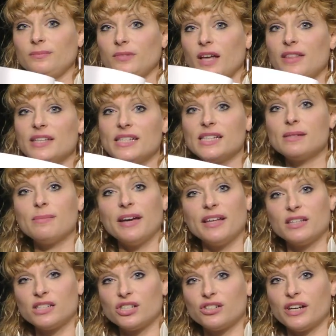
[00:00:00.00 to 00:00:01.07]
And this is my
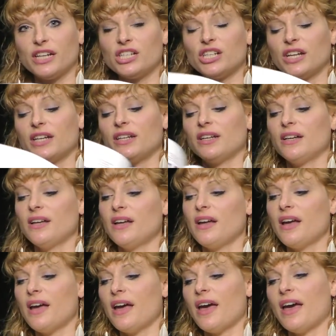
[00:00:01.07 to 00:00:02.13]
illustration.
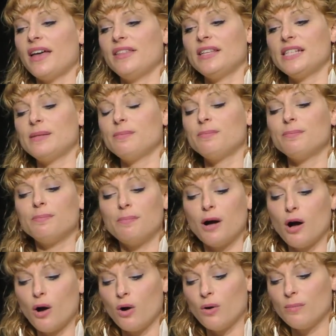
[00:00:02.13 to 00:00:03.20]
And this
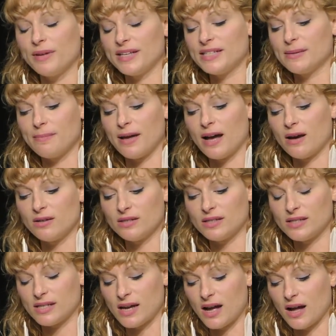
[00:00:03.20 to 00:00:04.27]
poem is about
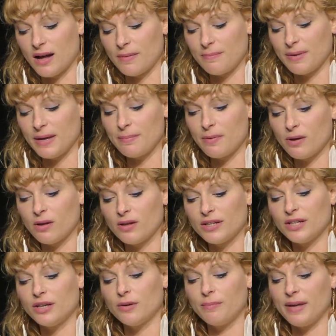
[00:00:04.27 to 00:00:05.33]
people,
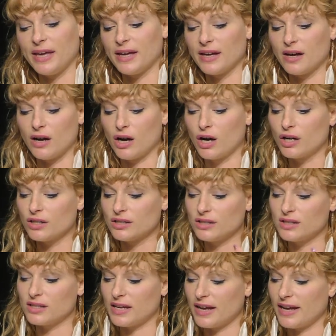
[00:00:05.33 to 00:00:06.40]
being
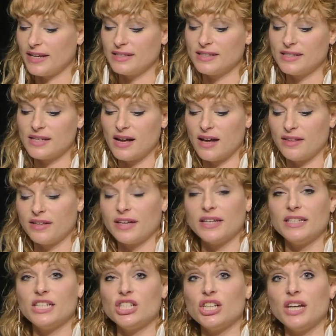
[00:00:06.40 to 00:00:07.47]
hurt and the
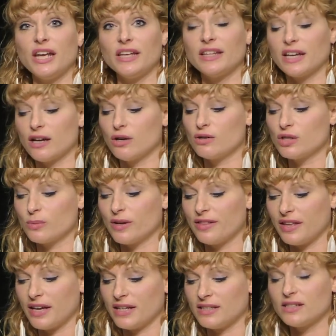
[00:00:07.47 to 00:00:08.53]
conditioning that goes with
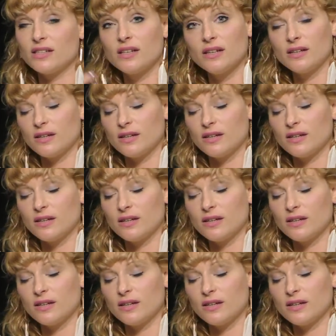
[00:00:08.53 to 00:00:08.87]
it.